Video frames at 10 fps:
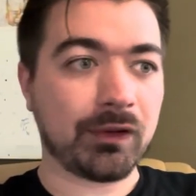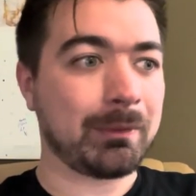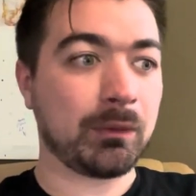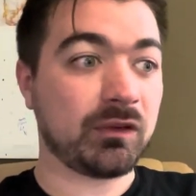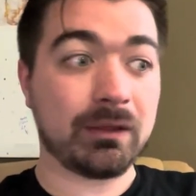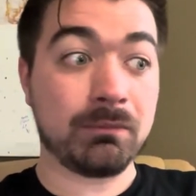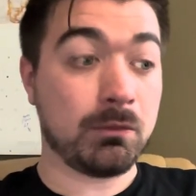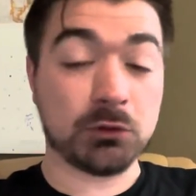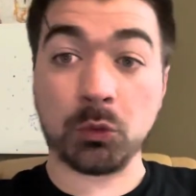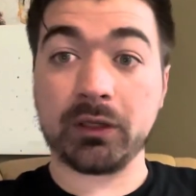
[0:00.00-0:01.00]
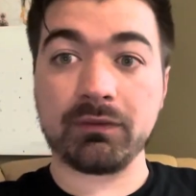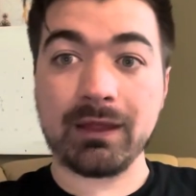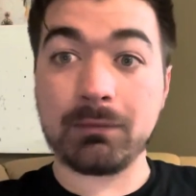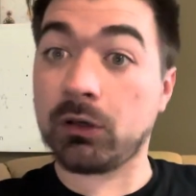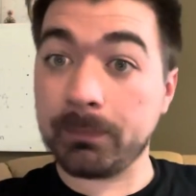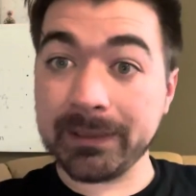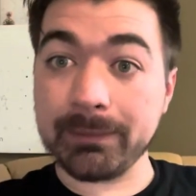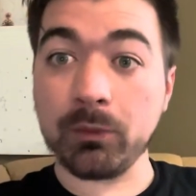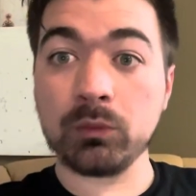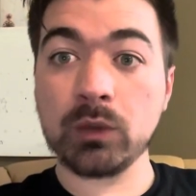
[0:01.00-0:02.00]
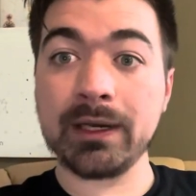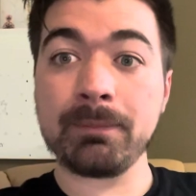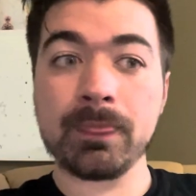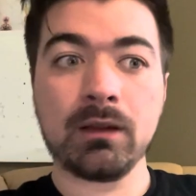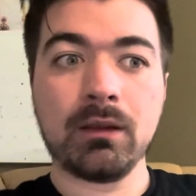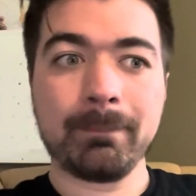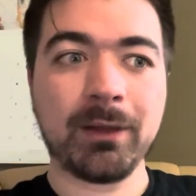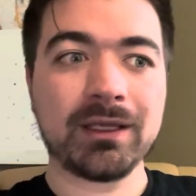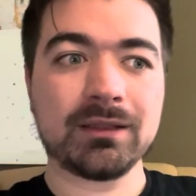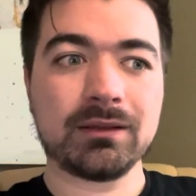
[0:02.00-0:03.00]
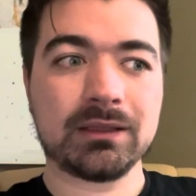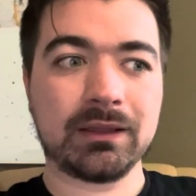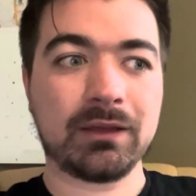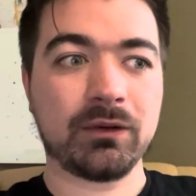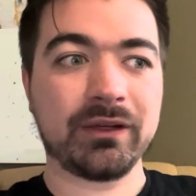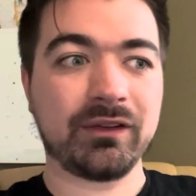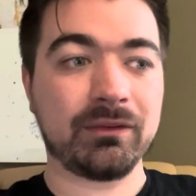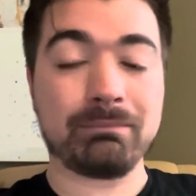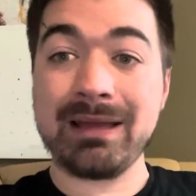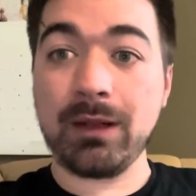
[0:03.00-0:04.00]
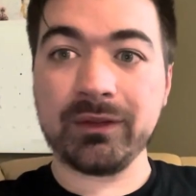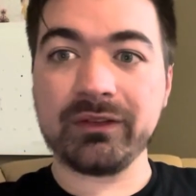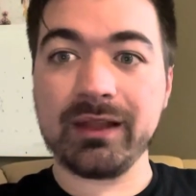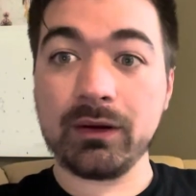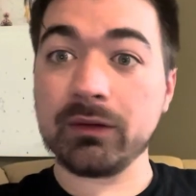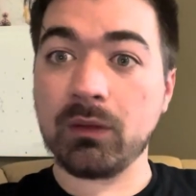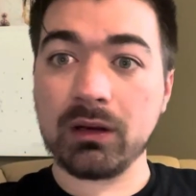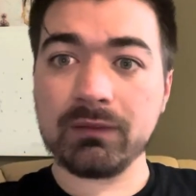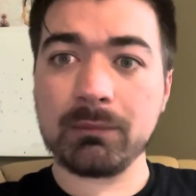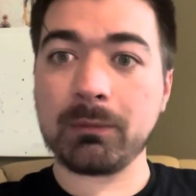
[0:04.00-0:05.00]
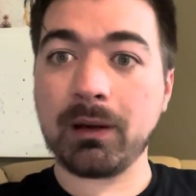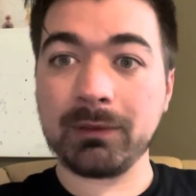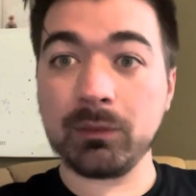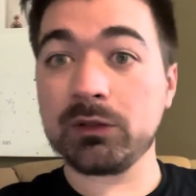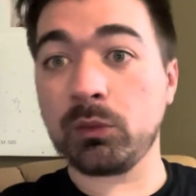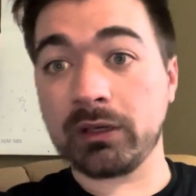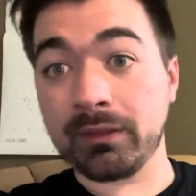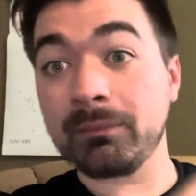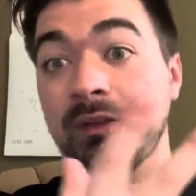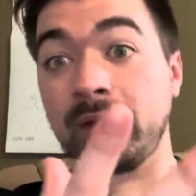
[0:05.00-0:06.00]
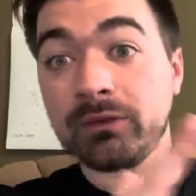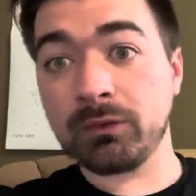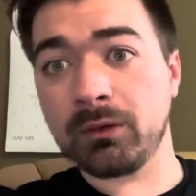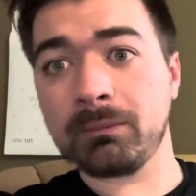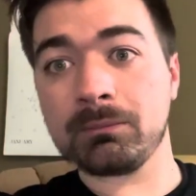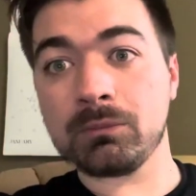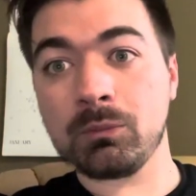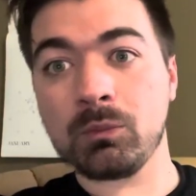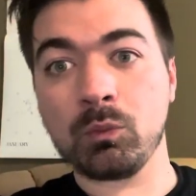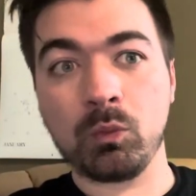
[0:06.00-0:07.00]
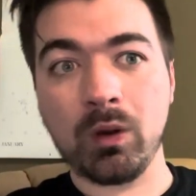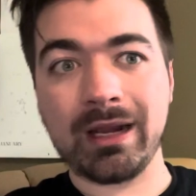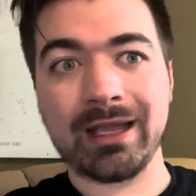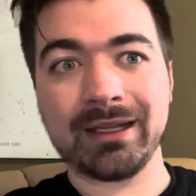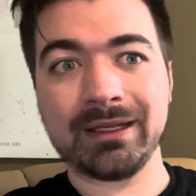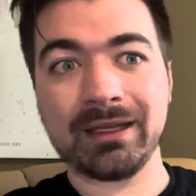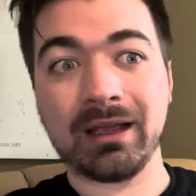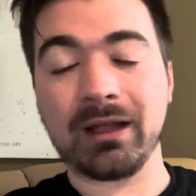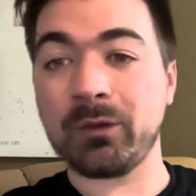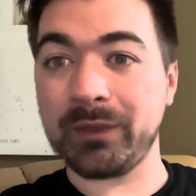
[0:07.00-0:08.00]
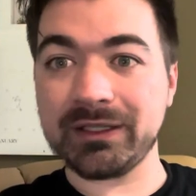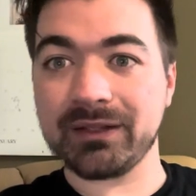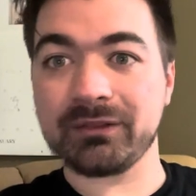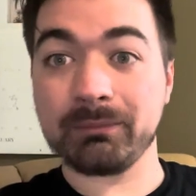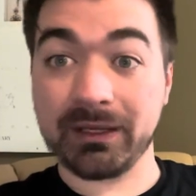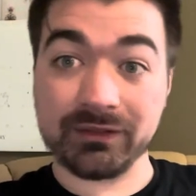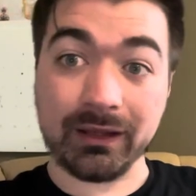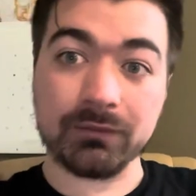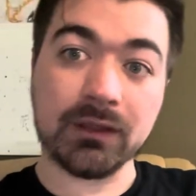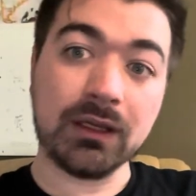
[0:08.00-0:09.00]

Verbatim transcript: I mean, I would say the majority of them hurt people, right? But there isn't malice there, and a lot of them are probably willing to work on themselves from what I uh, witnessed myself.